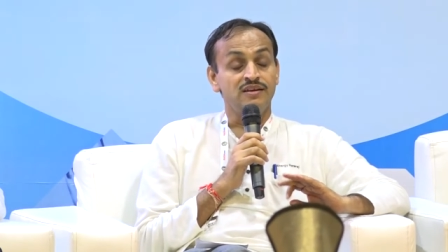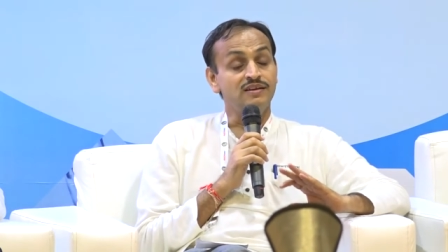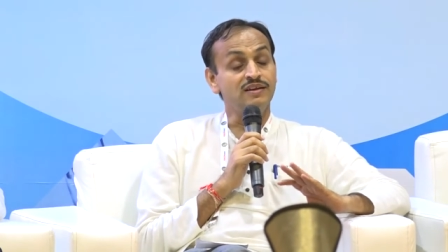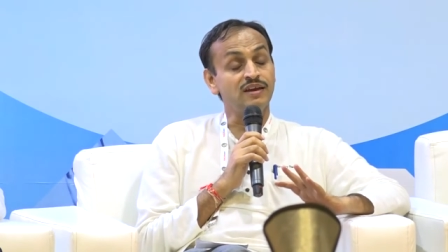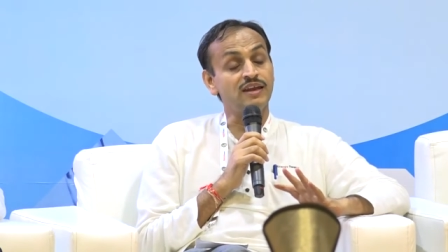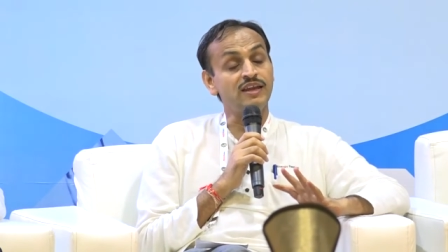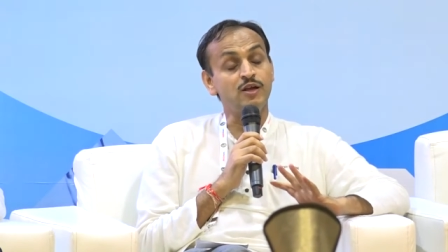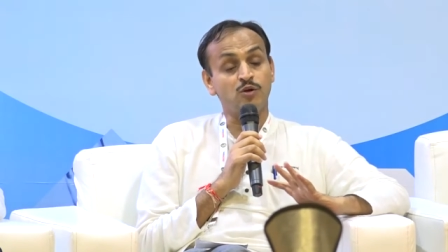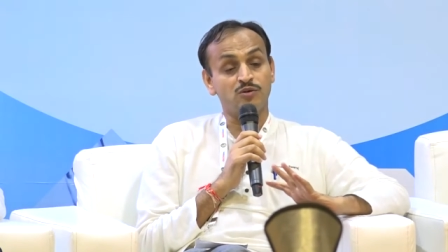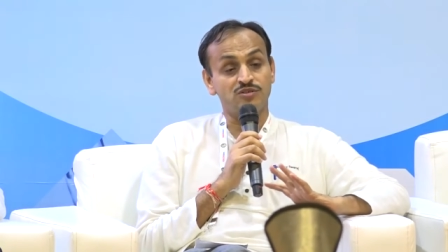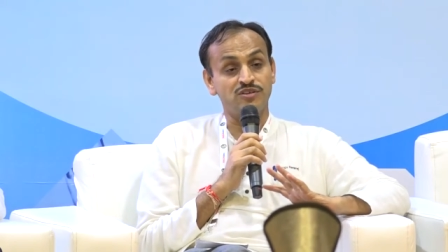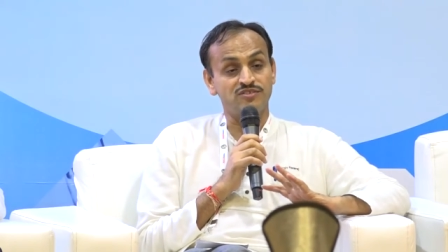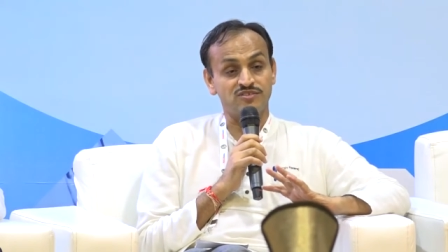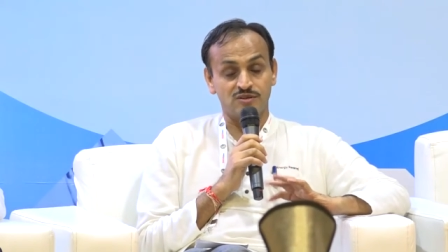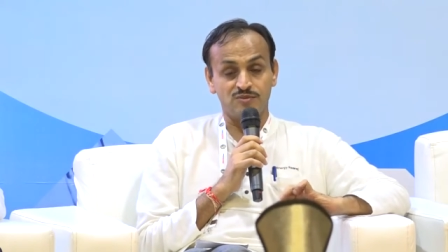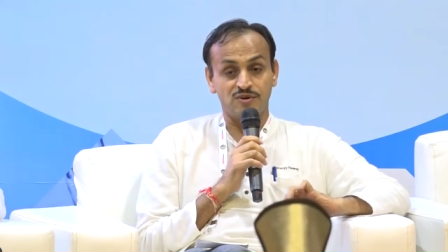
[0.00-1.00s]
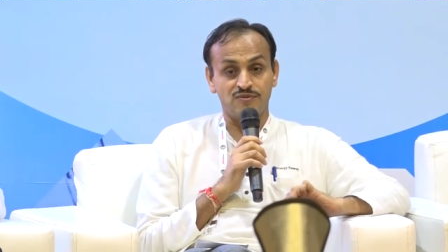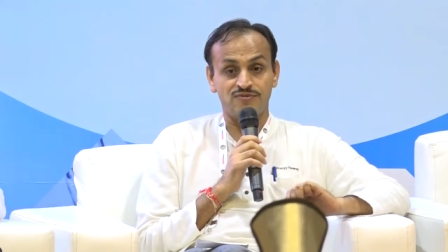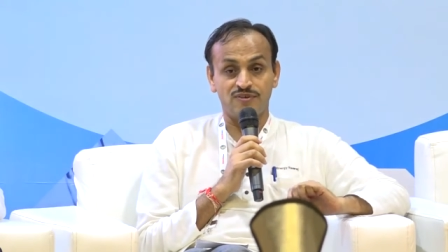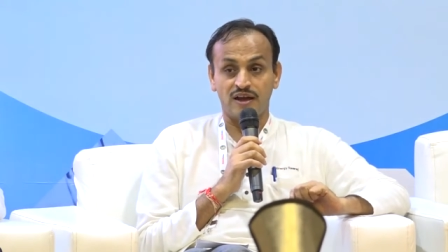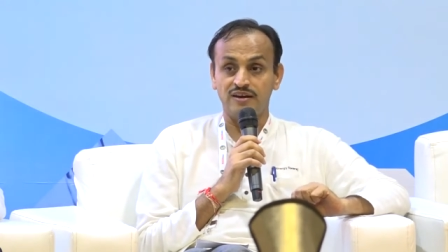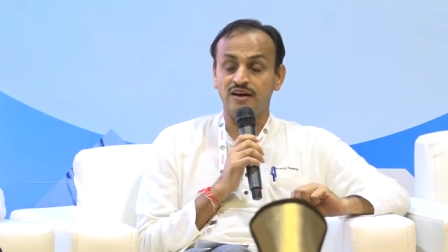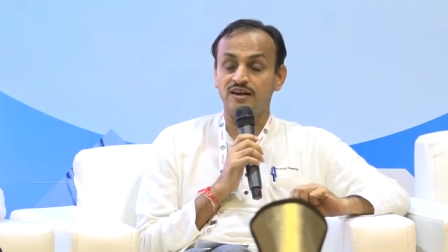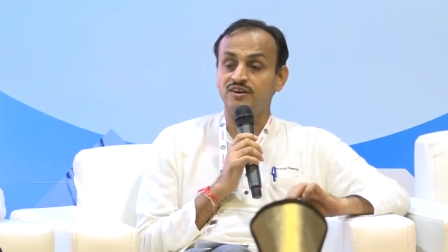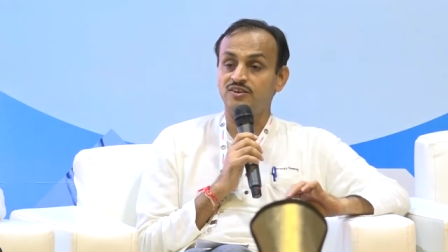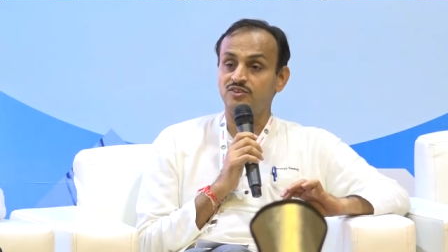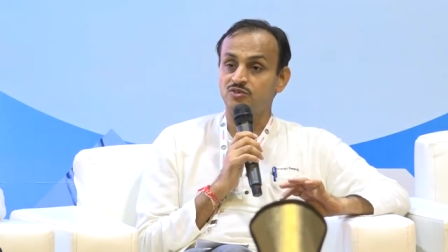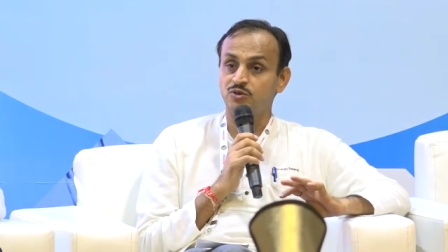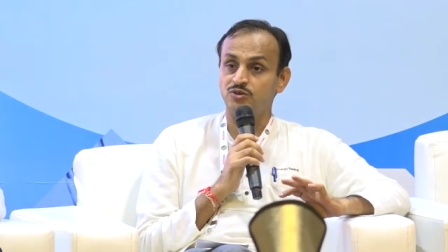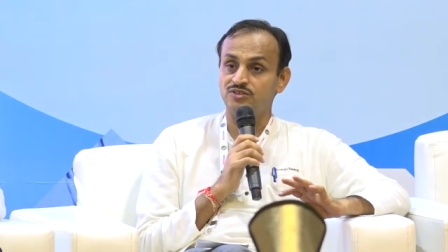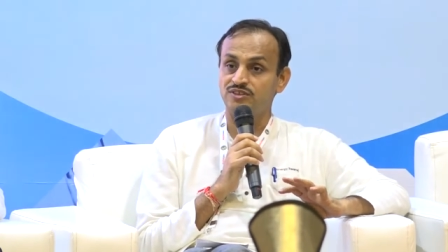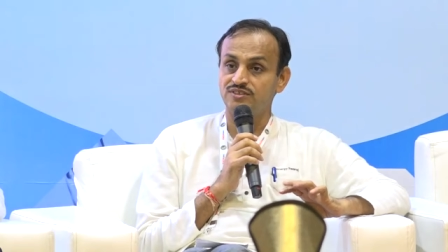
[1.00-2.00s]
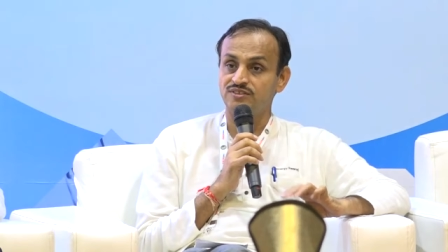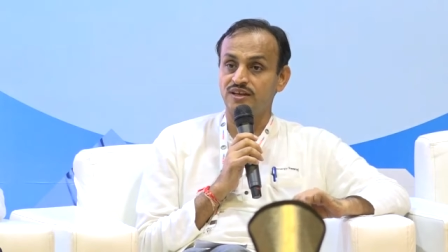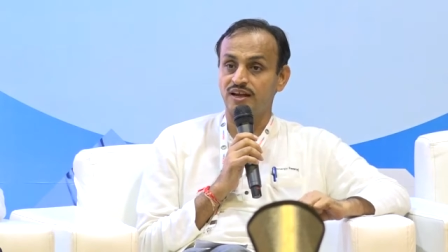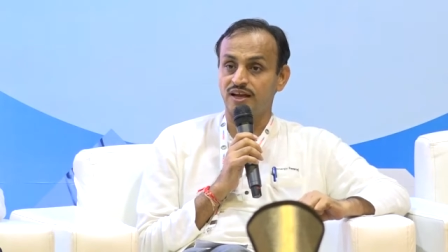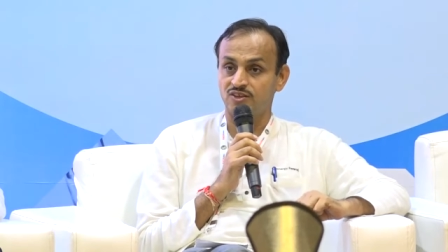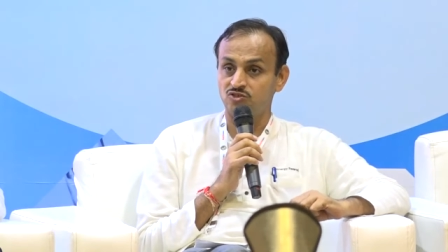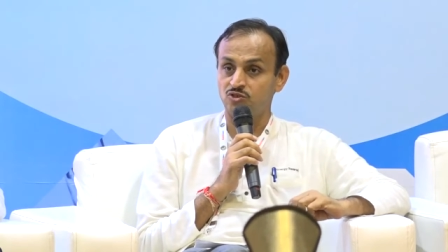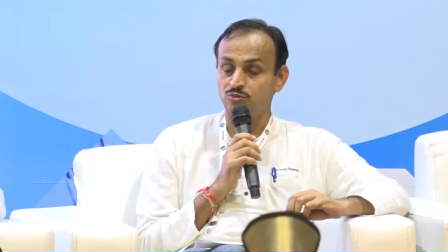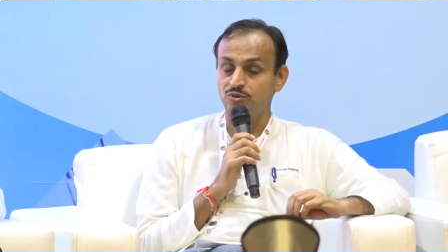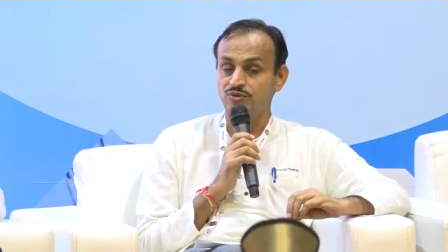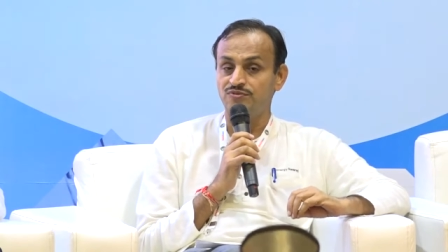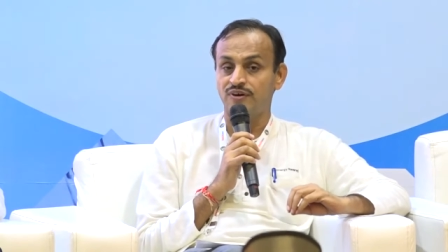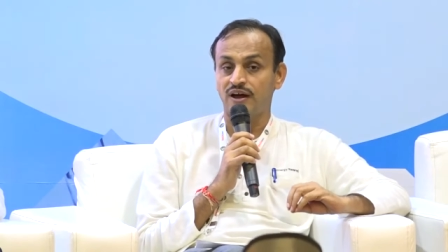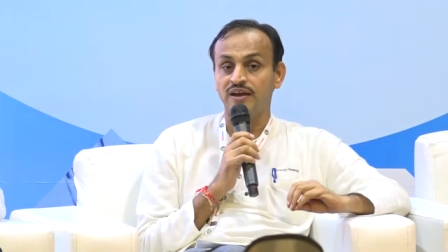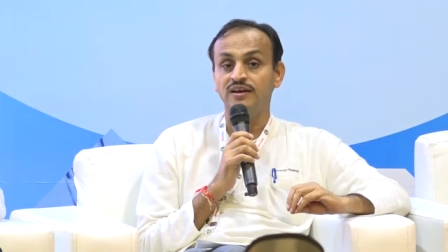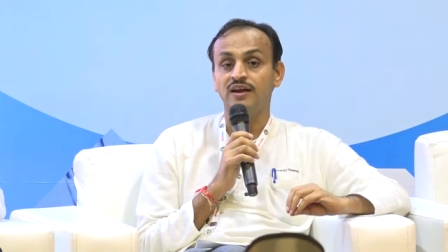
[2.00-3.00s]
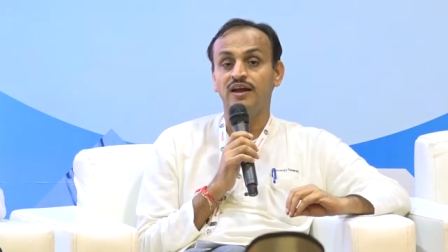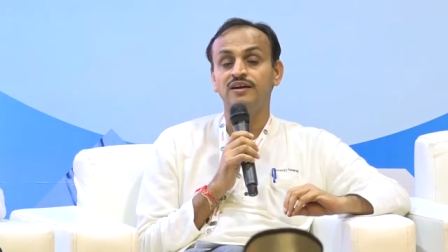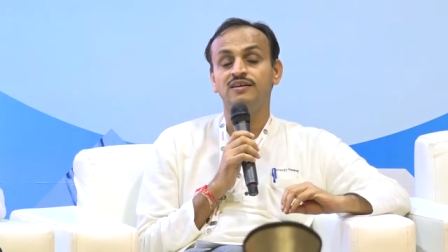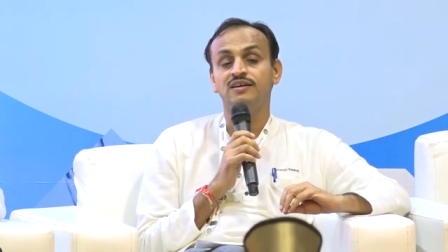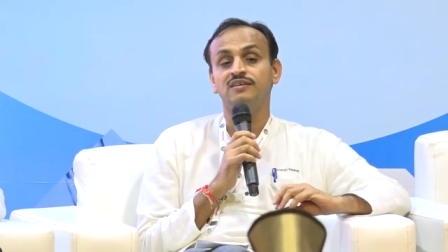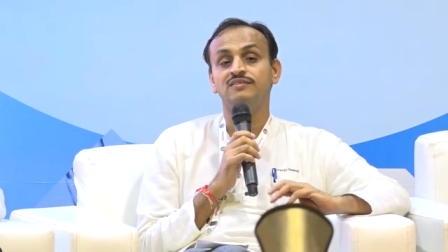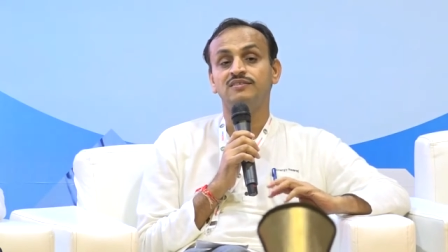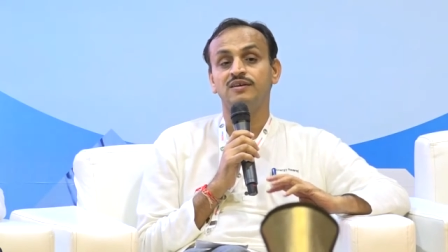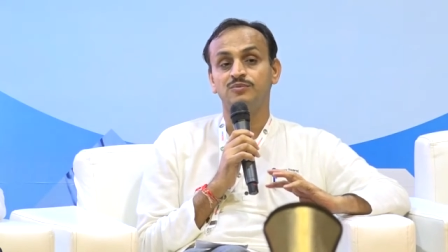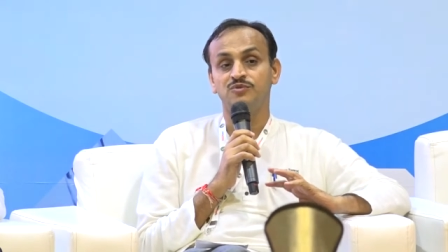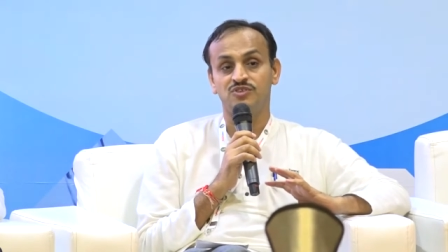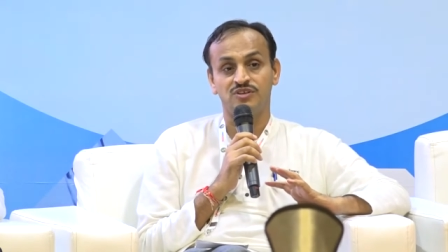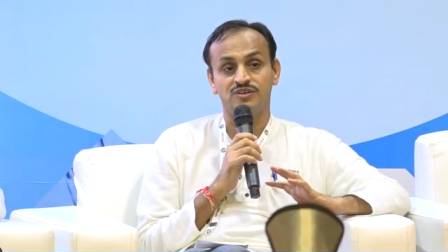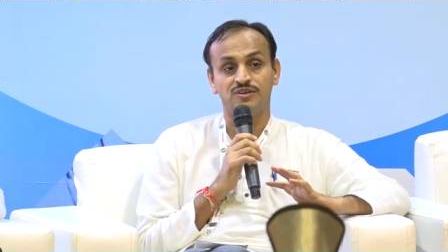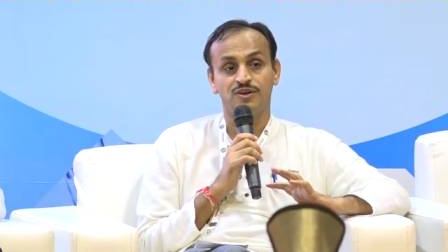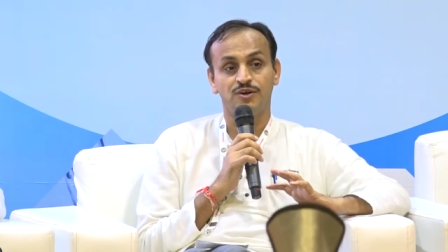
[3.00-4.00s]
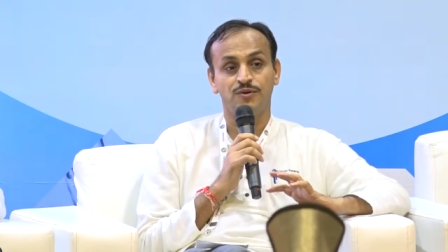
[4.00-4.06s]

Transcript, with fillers: in an ecosystem of finite resources, there has to be finite consumption.